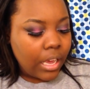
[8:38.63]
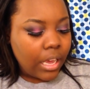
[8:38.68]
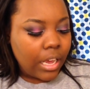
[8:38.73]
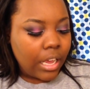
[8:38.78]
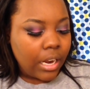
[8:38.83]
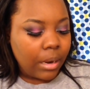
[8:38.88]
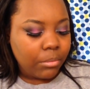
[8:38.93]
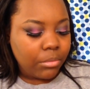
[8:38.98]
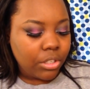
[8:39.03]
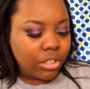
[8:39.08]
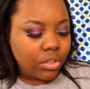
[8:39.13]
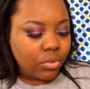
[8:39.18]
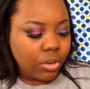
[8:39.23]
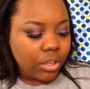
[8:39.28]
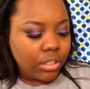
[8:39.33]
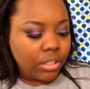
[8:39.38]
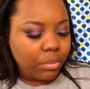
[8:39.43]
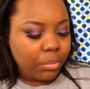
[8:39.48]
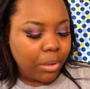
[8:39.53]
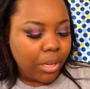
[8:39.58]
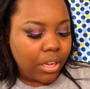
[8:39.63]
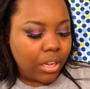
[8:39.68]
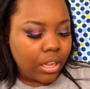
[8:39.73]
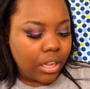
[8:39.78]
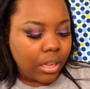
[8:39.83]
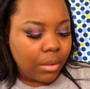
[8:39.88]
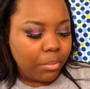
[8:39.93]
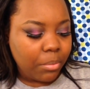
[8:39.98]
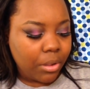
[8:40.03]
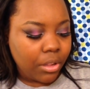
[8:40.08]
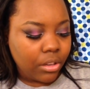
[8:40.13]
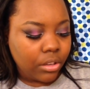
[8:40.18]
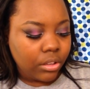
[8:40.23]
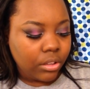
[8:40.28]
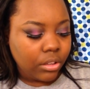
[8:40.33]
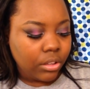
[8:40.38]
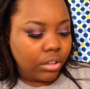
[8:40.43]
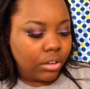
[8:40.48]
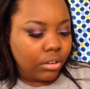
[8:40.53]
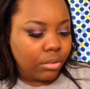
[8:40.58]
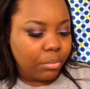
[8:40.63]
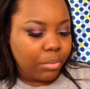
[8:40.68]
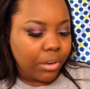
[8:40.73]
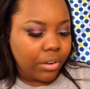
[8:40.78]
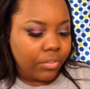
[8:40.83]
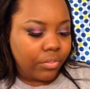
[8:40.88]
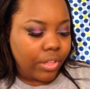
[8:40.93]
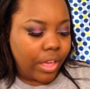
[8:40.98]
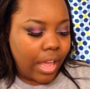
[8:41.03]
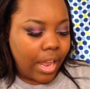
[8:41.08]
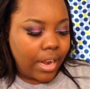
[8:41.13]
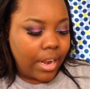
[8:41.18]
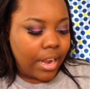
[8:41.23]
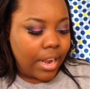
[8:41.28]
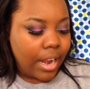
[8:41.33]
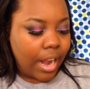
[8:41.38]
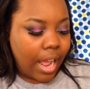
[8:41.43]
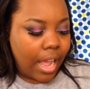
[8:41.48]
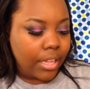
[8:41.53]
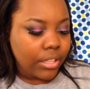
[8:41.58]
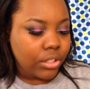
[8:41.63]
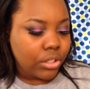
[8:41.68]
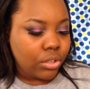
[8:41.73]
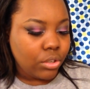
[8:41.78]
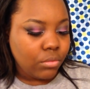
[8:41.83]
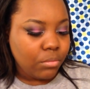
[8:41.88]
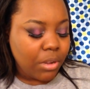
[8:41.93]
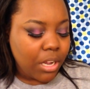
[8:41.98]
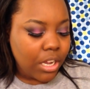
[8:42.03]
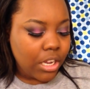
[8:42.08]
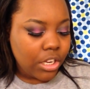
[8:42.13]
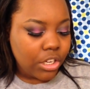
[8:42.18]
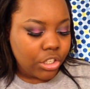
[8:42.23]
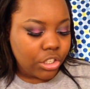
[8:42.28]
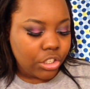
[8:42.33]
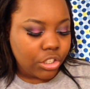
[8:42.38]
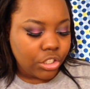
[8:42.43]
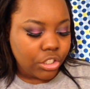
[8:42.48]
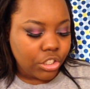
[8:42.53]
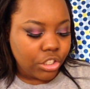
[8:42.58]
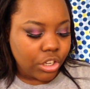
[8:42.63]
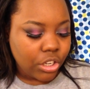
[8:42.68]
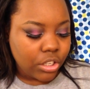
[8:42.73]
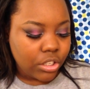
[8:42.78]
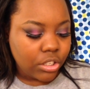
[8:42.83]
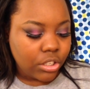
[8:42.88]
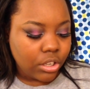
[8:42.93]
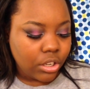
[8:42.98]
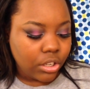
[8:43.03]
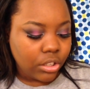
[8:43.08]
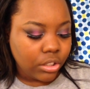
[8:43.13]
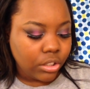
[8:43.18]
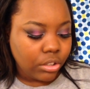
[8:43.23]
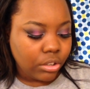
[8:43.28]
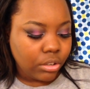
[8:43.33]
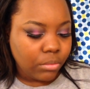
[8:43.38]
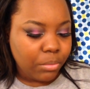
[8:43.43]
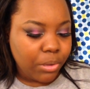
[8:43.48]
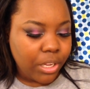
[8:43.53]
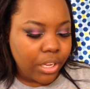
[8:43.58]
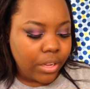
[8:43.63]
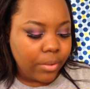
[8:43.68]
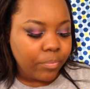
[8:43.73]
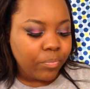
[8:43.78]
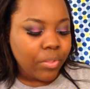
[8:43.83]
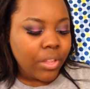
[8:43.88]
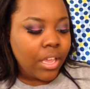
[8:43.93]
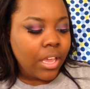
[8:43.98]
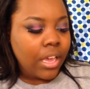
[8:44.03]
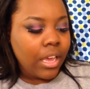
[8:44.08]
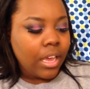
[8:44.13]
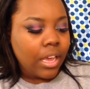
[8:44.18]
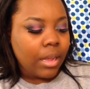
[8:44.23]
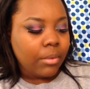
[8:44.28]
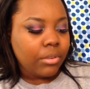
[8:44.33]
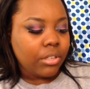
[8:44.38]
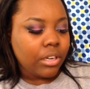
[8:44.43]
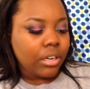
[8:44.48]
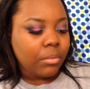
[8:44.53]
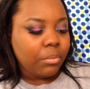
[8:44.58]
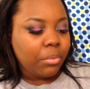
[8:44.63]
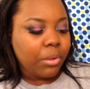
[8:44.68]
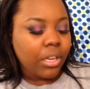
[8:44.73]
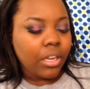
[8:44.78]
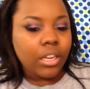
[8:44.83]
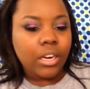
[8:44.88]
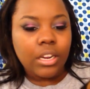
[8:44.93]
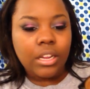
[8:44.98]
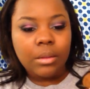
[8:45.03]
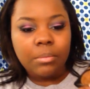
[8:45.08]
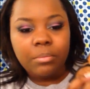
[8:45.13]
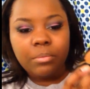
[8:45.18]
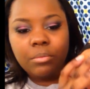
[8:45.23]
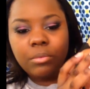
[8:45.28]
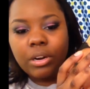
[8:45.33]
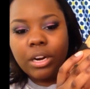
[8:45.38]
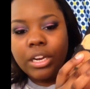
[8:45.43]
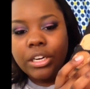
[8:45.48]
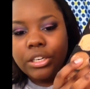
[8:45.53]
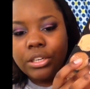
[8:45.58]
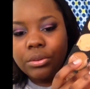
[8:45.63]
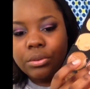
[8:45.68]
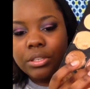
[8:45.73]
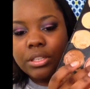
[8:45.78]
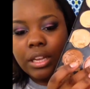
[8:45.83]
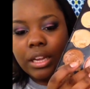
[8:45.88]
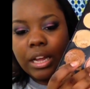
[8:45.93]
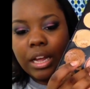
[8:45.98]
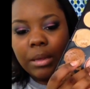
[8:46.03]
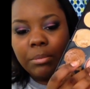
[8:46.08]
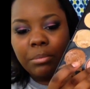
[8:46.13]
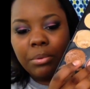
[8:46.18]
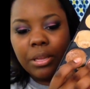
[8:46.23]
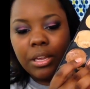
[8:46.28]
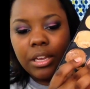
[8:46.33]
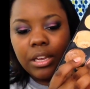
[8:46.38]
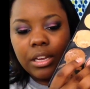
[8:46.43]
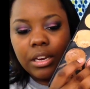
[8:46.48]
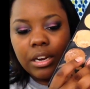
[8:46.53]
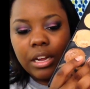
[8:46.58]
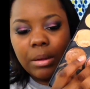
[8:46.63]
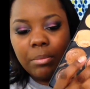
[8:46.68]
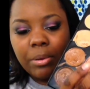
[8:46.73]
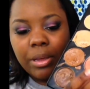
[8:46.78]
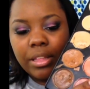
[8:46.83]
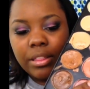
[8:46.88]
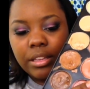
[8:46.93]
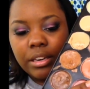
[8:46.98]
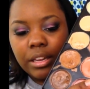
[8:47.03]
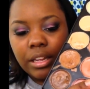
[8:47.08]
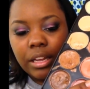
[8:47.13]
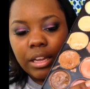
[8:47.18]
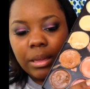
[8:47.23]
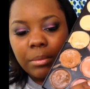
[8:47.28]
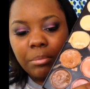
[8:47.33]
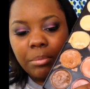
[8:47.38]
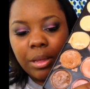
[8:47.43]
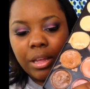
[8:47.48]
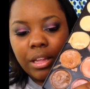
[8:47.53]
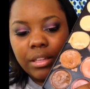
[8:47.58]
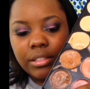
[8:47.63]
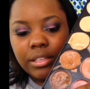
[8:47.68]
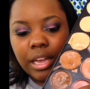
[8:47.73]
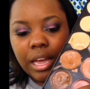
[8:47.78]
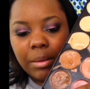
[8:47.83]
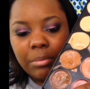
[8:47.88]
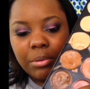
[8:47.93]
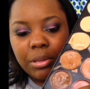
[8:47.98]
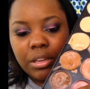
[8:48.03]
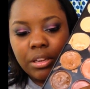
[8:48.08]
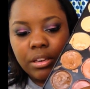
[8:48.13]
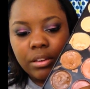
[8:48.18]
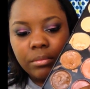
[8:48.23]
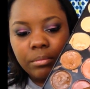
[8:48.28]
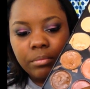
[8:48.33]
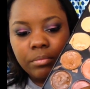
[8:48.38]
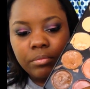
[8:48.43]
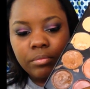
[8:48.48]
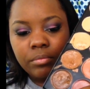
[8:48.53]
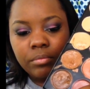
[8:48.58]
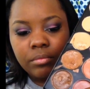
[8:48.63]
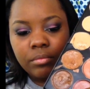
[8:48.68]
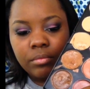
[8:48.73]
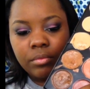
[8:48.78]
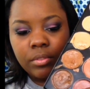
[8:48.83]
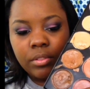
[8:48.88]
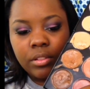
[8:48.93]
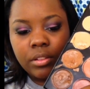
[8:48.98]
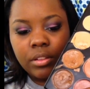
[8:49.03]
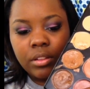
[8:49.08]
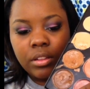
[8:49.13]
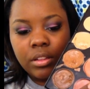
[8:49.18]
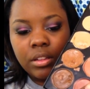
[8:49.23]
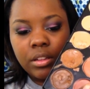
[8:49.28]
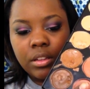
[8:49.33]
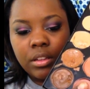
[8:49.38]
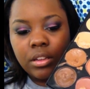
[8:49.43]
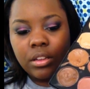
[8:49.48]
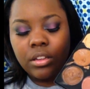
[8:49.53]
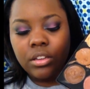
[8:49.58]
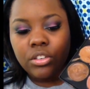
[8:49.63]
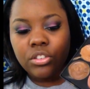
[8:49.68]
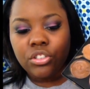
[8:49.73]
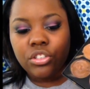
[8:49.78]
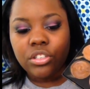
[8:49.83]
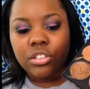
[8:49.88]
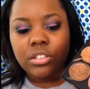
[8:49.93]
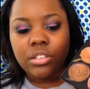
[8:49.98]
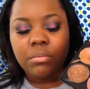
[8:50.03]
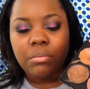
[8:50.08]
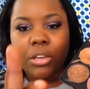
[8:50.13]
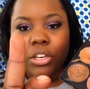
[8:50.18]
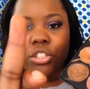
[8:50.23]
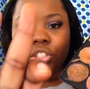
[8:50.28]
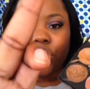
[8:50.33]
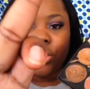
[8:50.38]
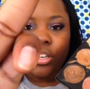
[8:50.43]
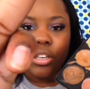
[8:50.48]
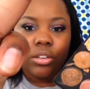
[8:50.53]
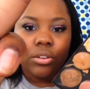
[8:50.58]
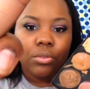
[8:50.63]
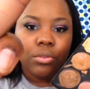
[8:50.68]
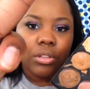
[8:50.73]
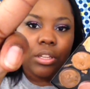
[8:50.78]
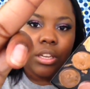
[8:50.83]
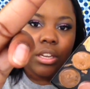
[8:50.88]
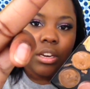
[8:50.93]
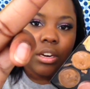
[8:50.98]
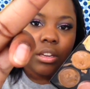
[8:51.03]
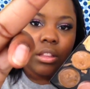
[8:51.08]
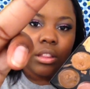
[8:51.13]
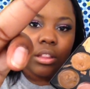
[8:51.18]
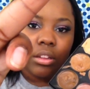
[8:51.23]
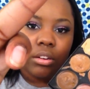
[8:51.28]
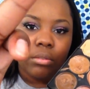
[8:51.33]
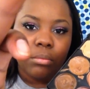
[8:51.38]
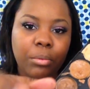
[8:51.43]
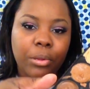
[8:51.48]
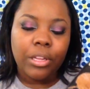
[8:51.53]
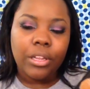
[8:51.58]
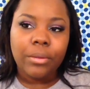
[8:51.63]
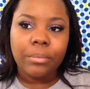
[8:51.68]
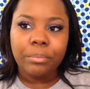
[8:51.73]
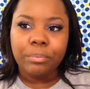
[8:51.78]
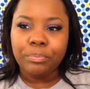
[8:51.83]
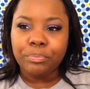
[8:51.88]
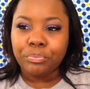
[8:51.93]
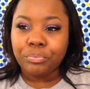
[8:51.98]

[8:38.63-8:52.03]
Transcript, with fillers: and I'm just going to pick up a little bit of that, not too much, just a little bit. I'm just going to pick it up. What I do is like I pick it up and then like I tap it just to make sure I only get a little bit.